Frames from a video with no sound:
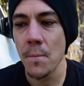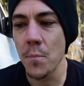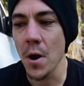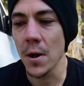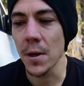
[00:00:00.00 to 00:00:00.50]

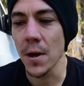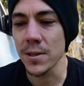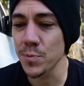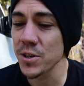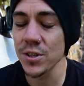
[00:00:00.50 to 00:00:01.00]
But
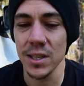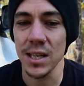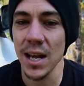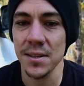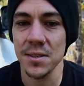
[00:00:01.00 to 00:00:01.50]
especially the
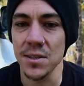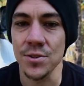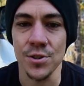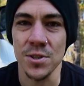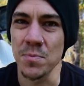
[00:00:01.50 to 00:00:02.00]
Class Cs
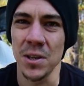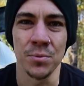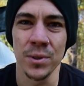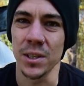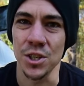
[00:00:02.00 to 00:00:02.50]
are just made
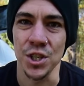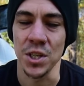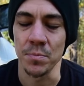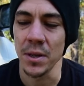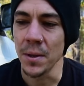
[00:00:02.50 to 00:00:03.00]
really
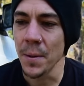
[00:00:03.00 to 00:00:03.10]
cheap.